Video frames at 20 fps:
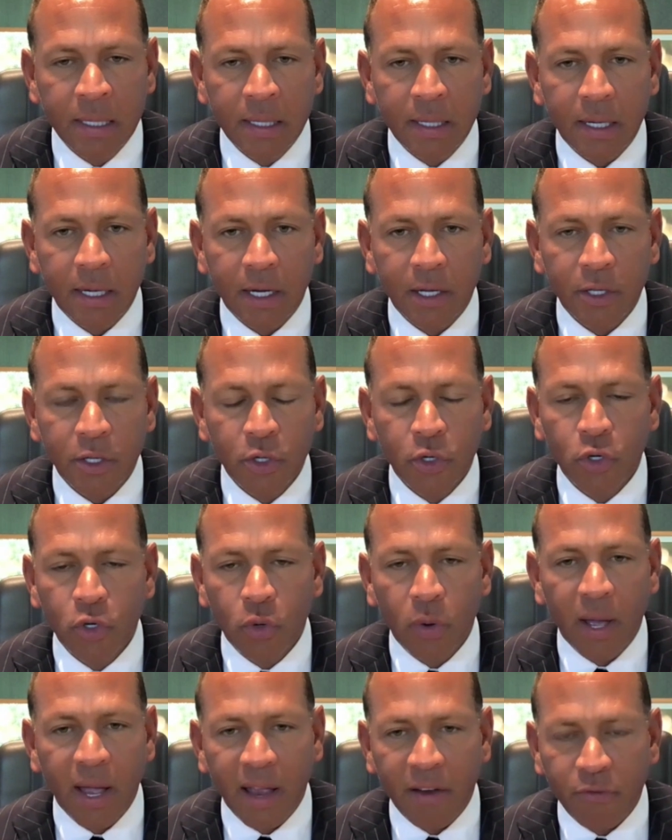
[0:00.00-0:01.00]
you
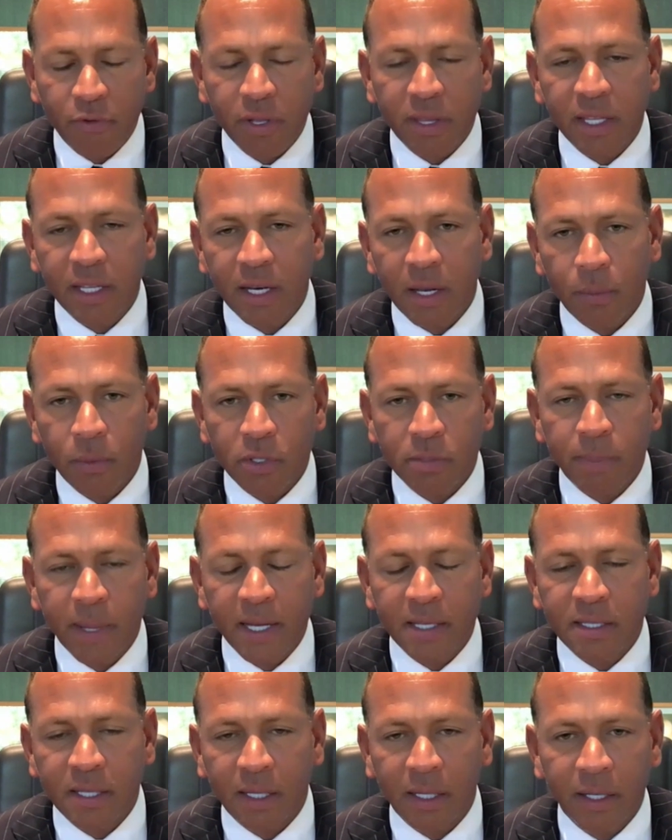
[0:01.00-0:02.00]
knew everything that was
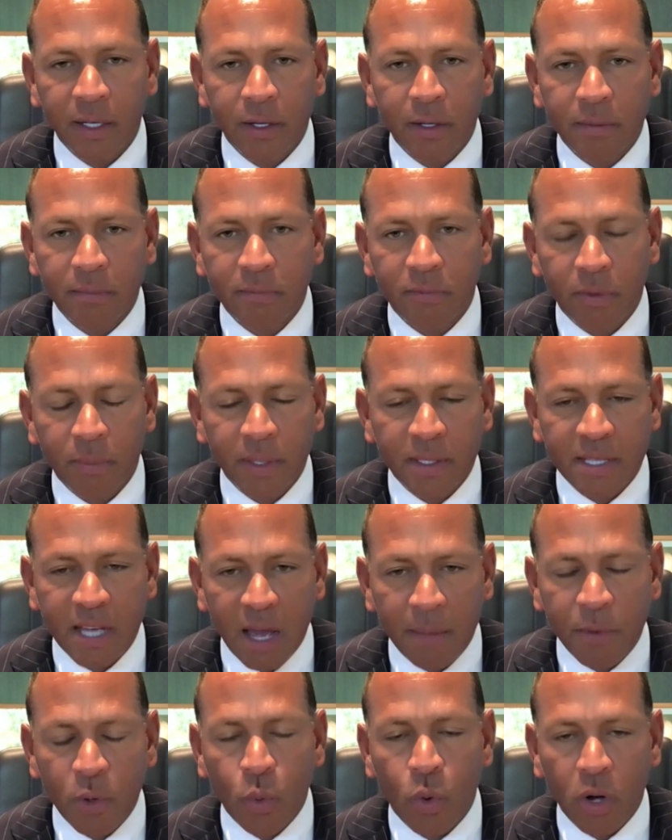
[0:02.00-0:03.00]
basically from the
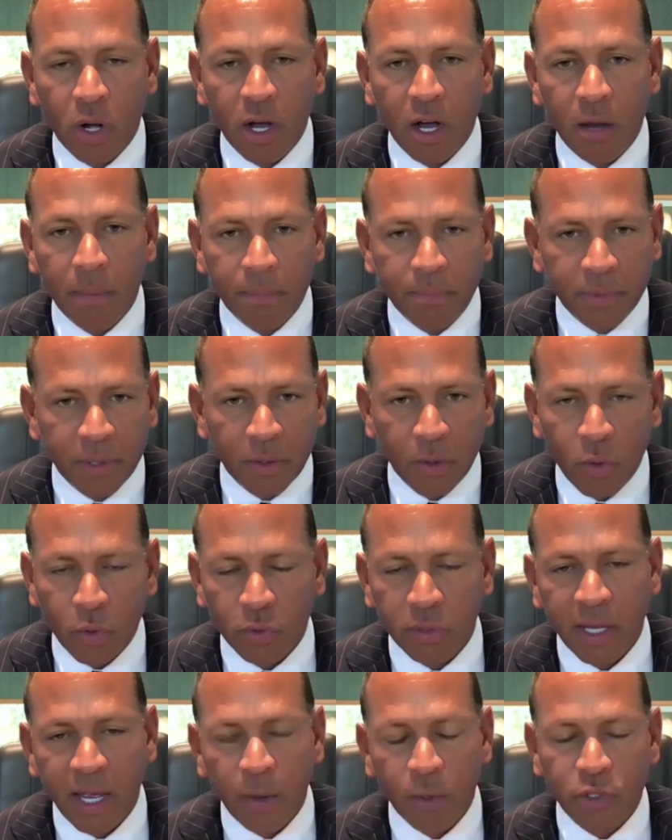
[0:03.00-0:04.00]
time you woke up, the whole
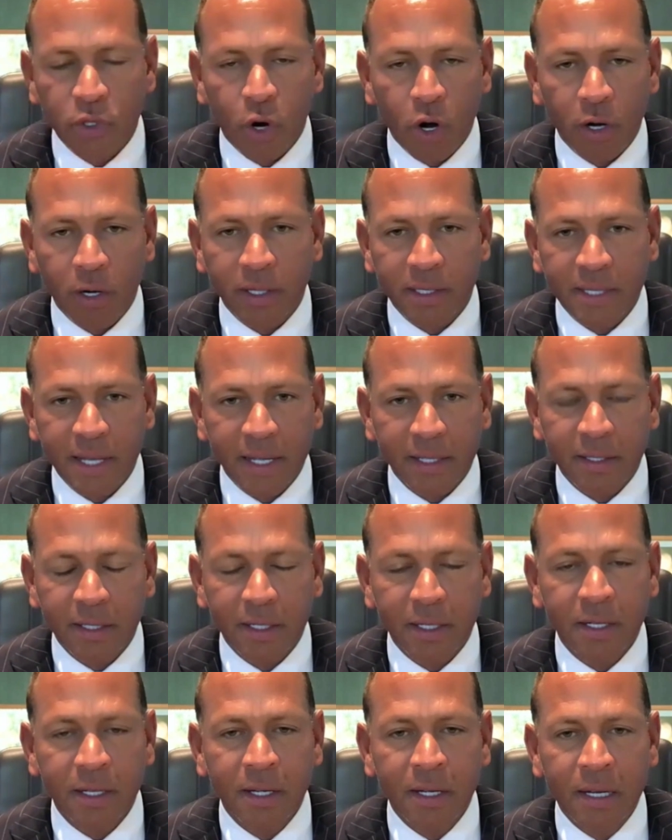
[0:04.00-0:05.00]
day was
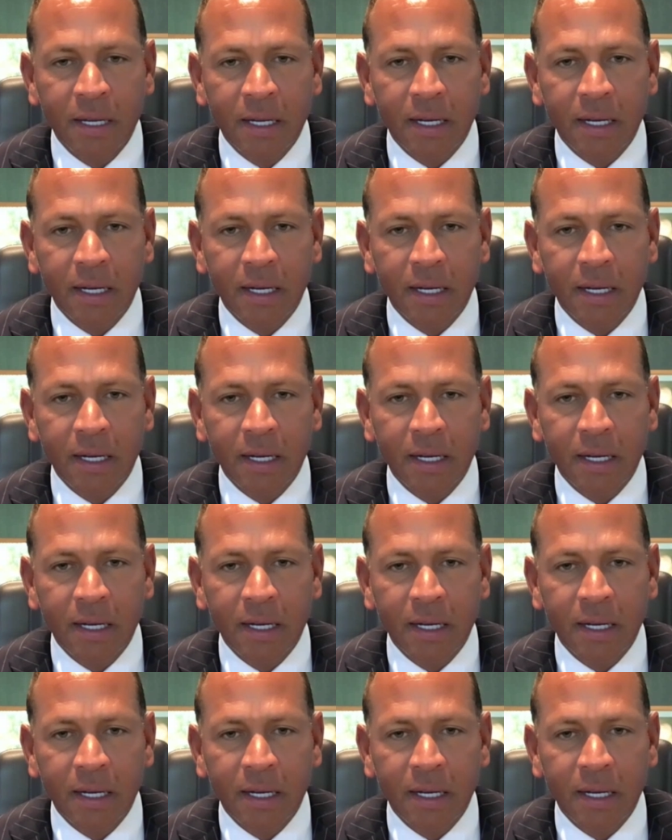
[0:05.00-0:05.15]
architected